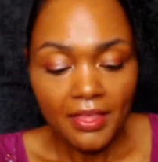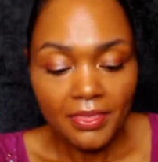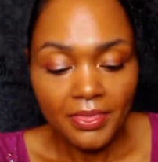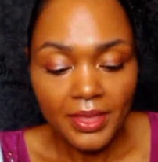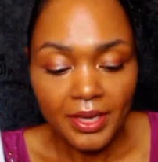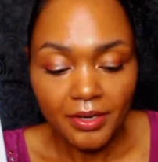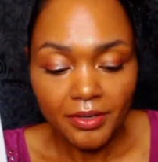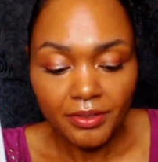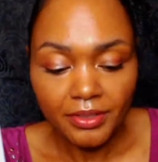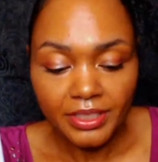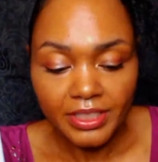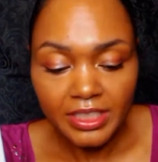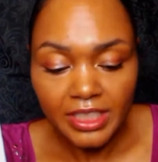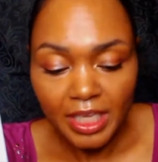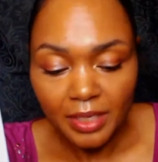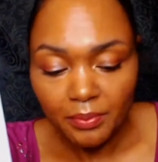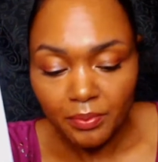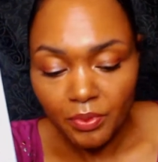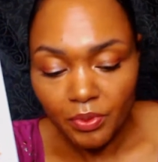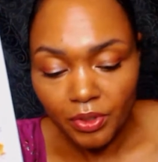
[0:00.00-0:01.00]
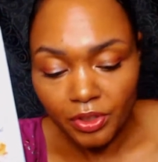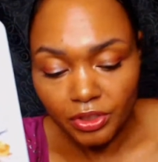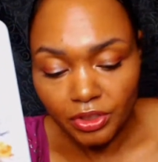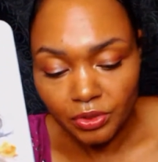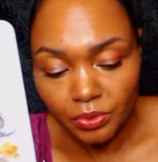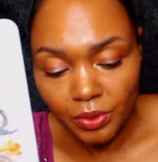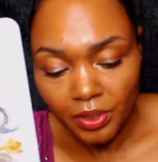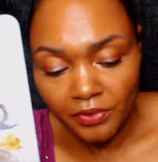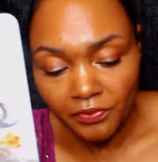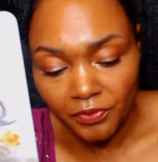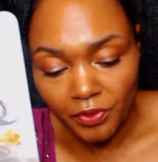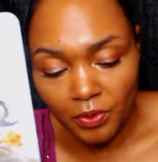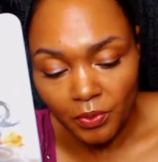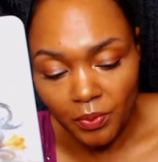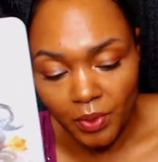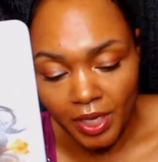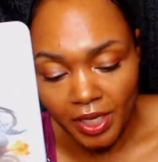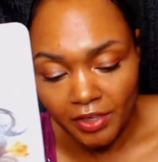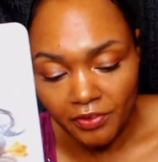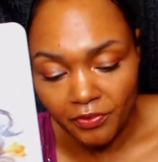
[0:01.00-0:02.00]
There is a more
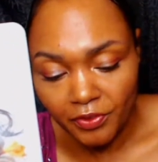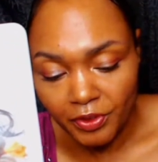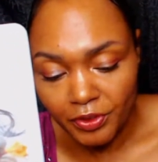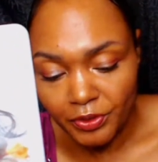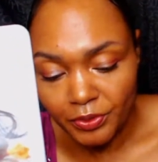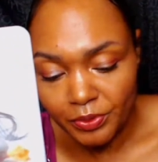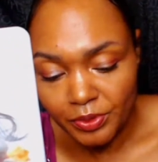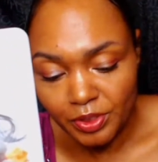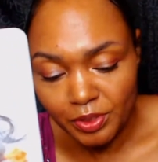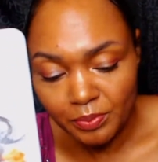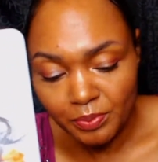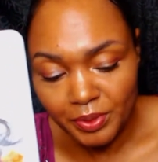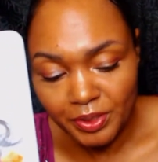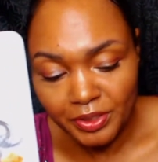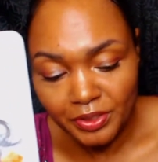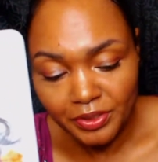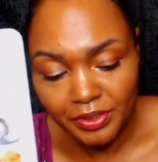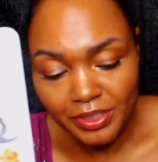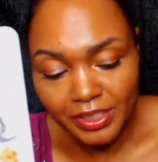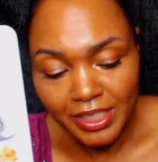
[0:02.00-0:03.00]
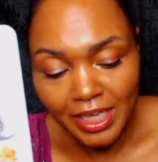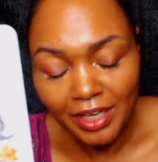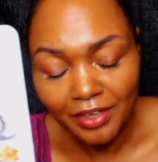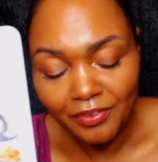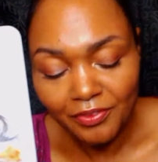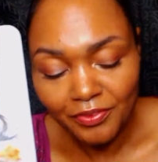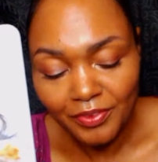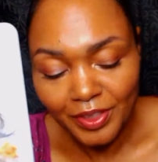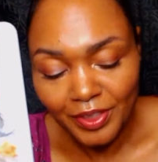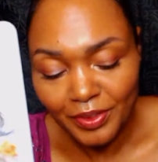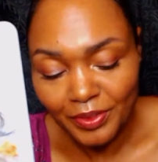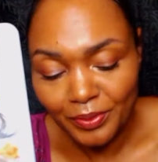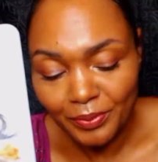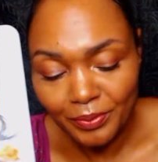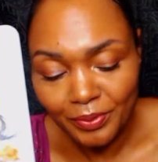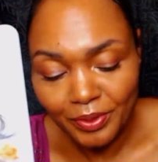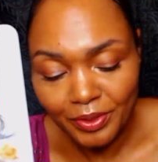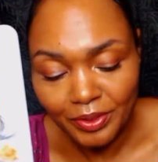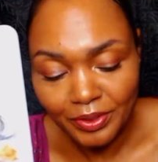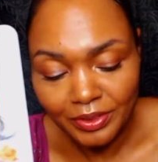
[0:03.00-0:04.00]
joyful way for you to be yourself in
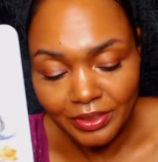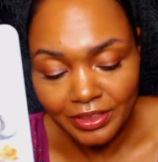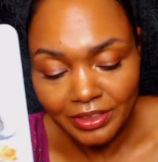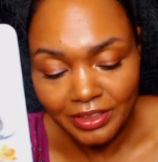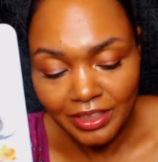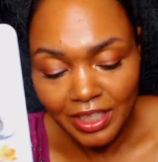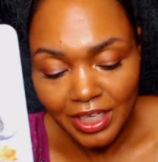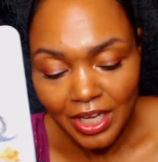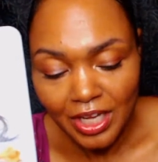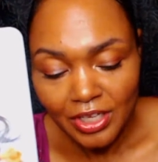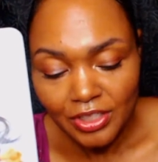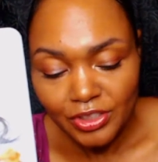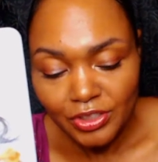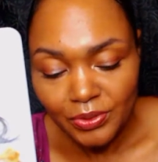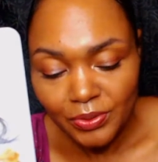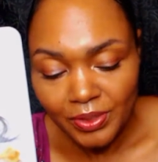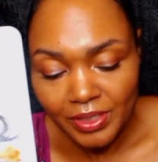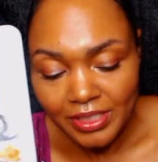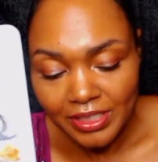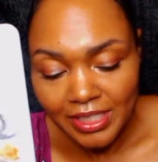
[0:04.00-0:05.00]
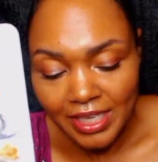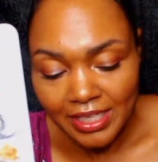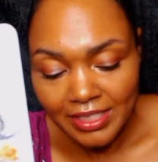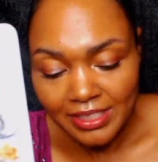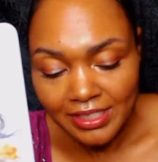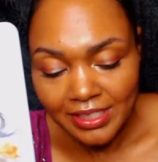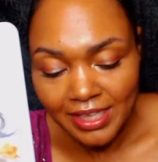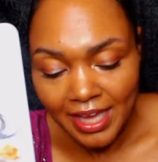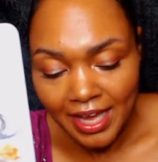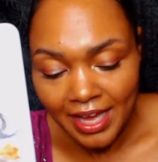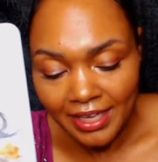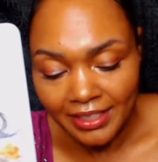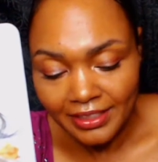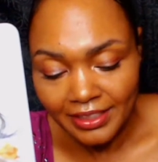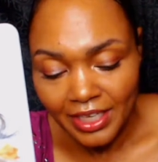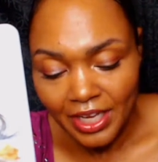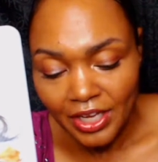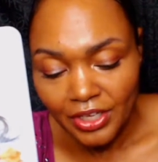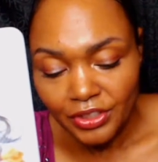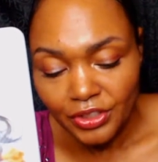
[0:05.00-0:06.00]
the world. To access that,
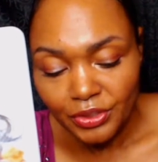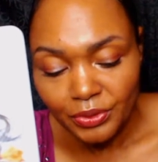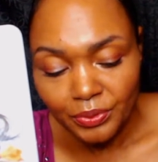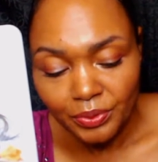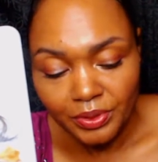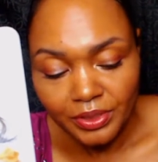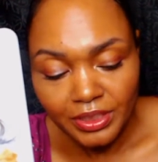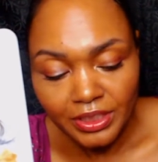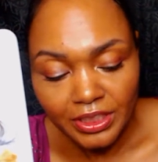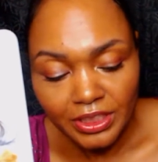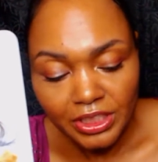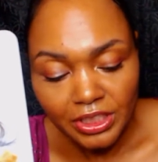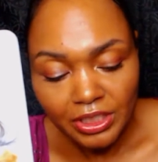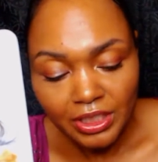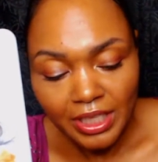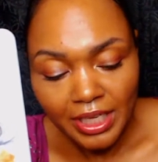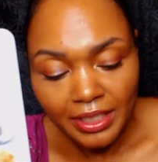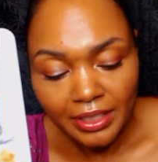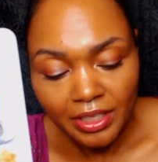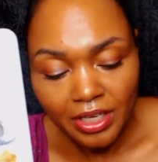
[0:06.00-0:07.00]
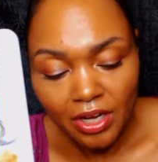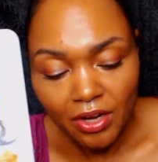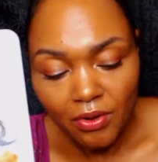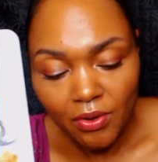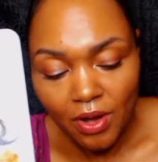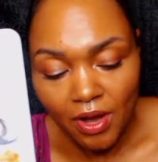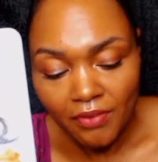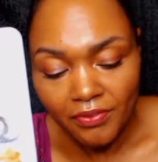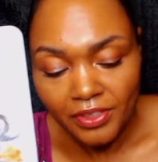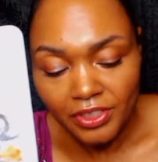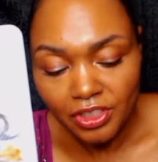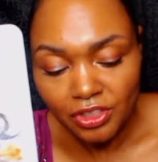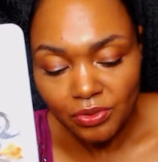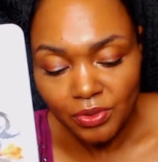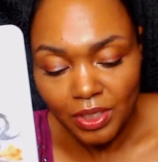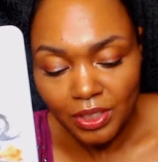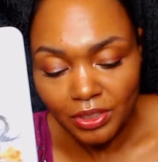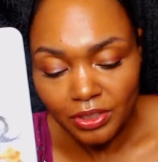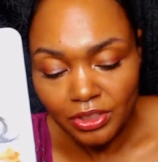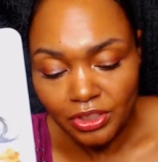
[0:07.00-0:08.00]
you will need to let go of the
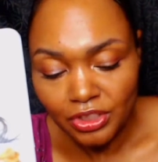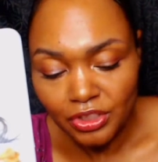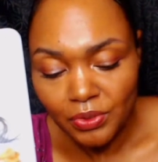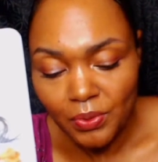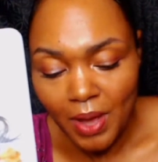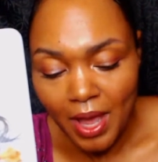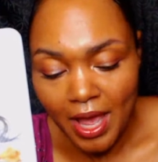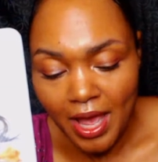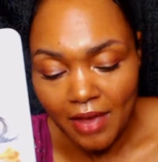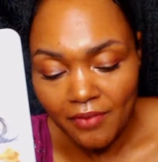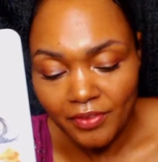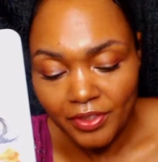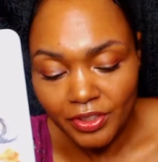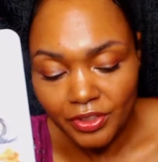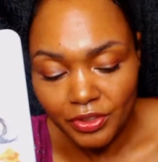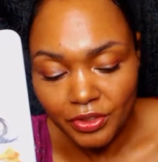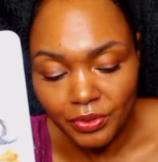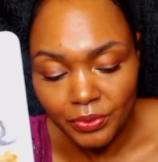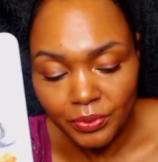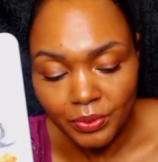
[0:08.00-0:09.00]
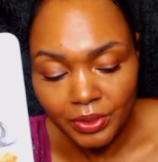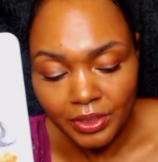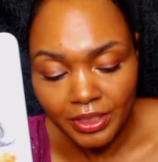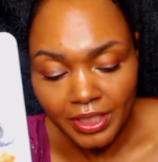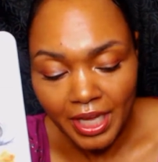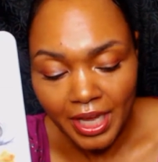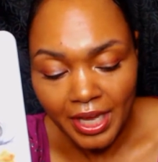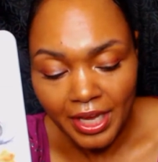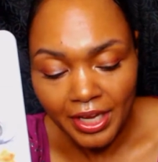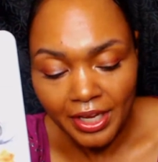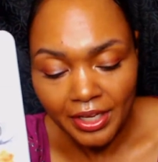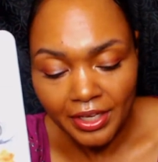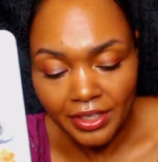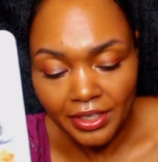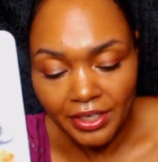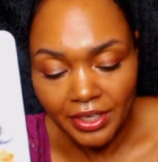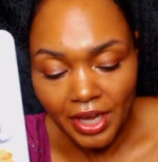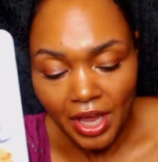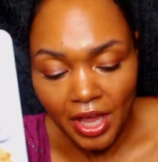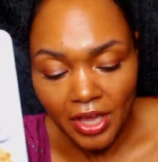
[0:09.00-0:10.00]
struggles you have endured
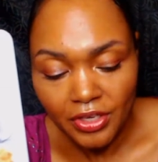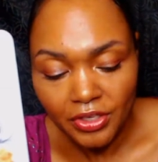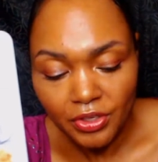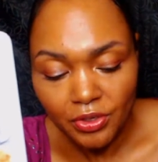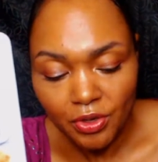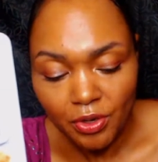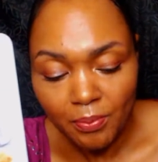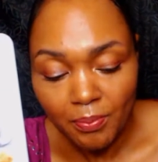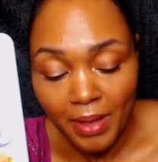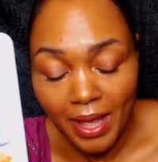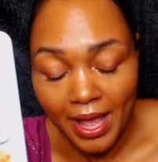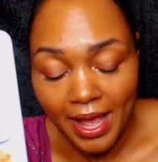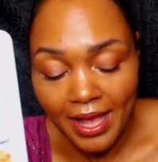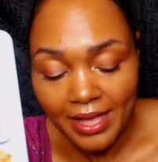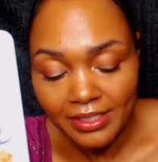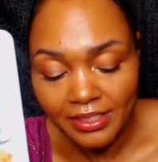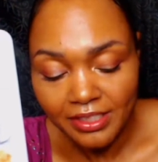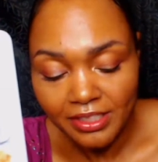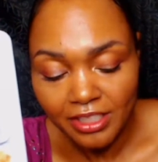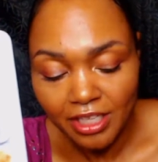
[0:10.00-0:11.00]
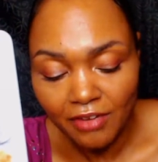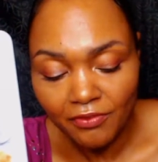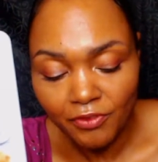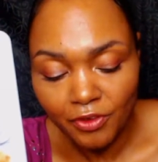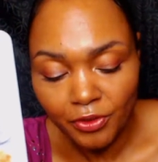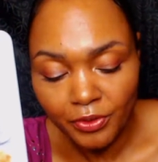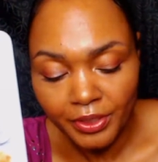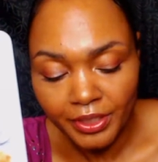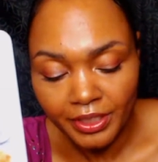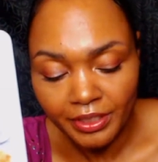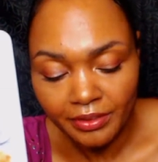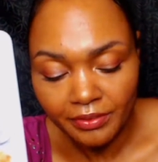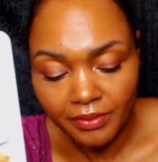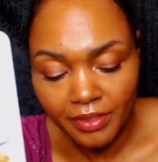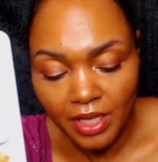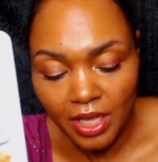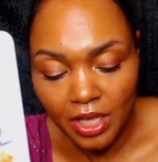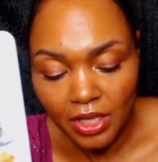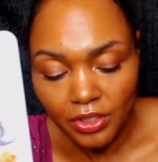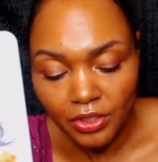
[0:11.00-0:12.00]
and your past suffering.
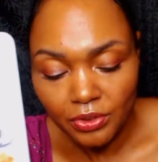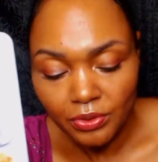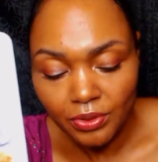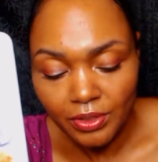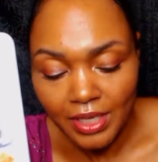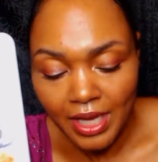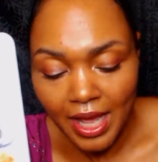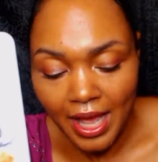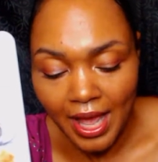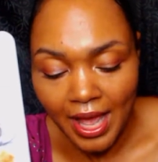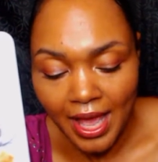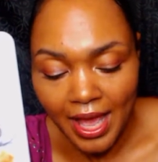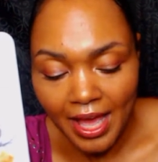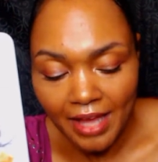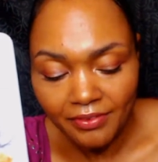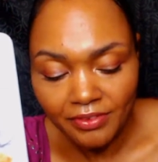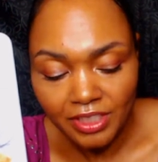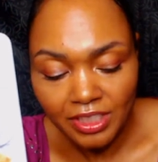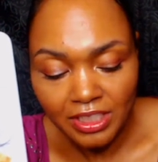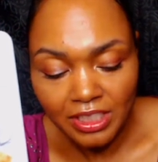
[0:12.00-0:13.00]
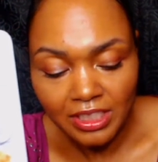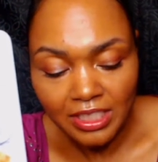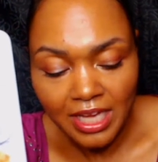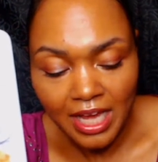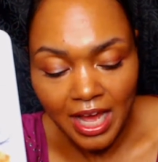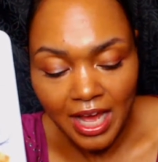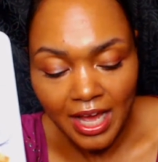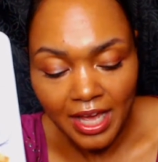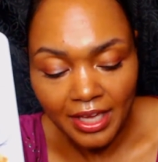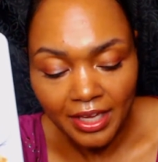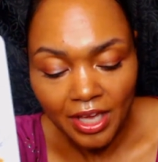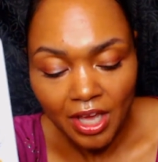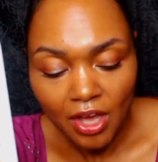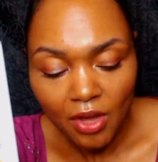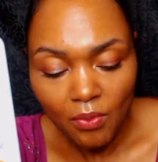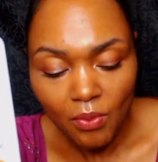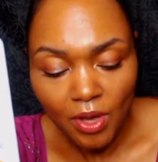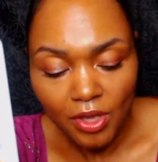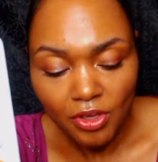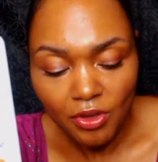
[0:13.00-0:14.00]
You do not have to deny
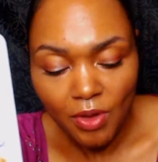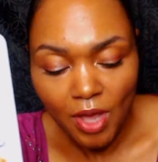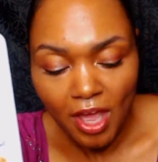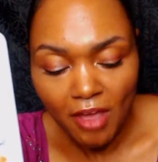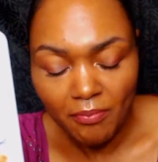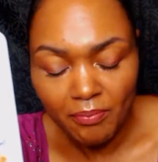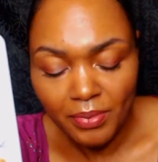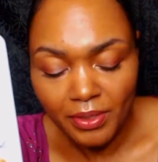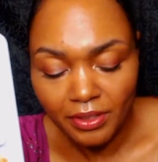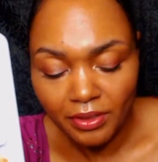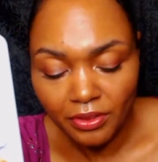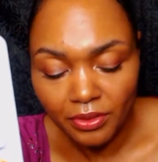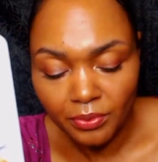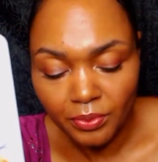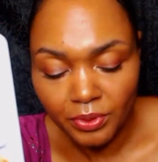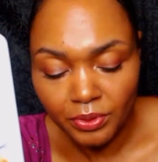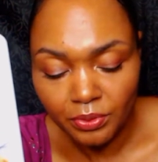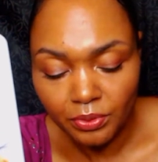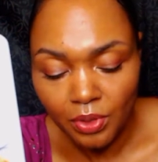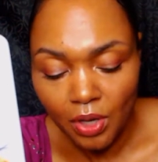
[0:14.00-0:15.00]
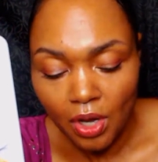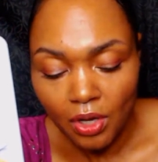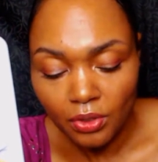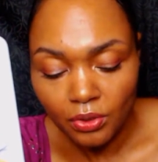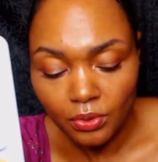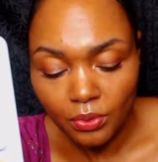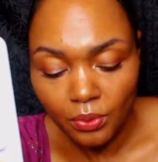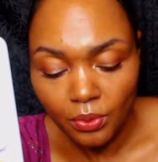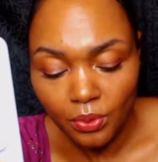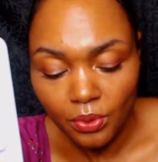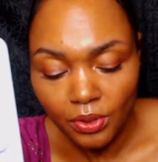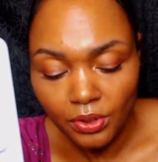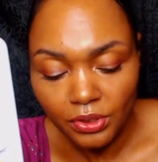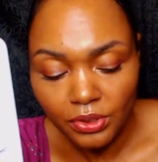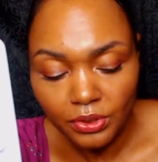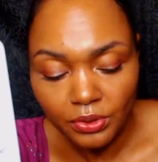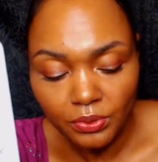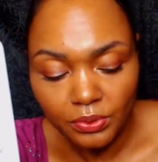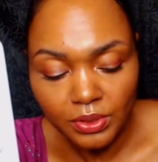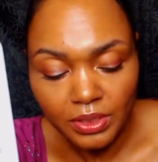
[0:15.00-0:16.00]
what you have been through, nor
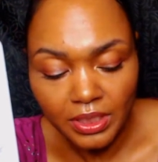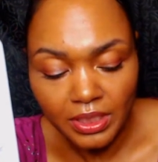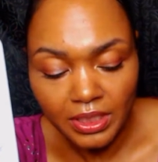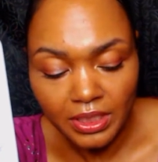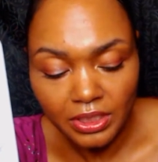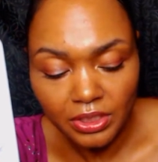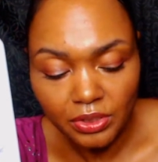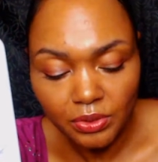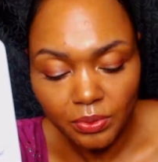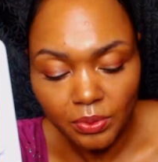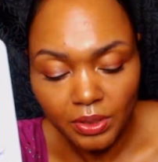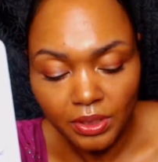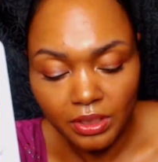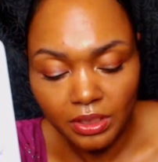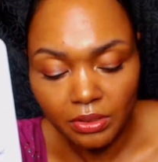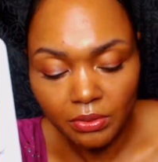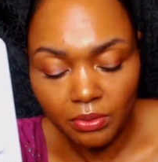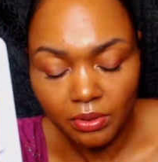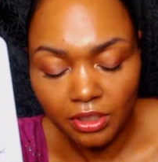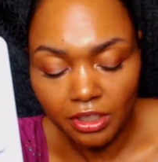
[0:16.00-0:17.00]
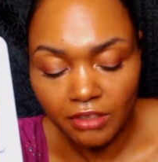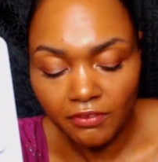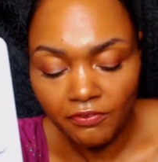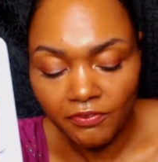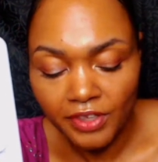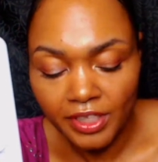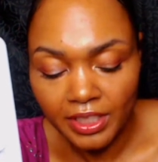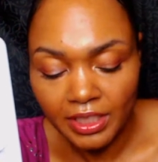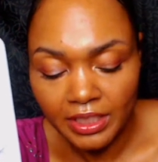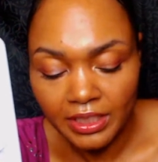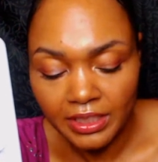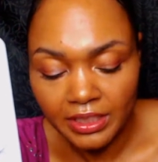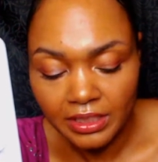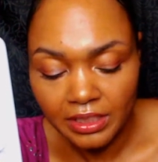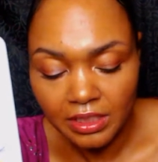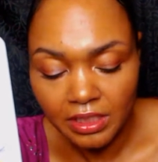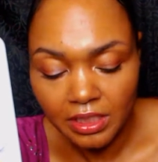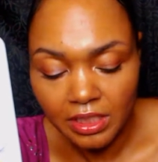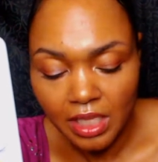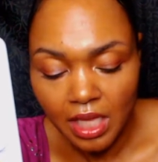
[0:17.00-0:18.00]
do you need to ignore your
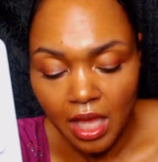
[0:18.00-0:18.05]
feelings.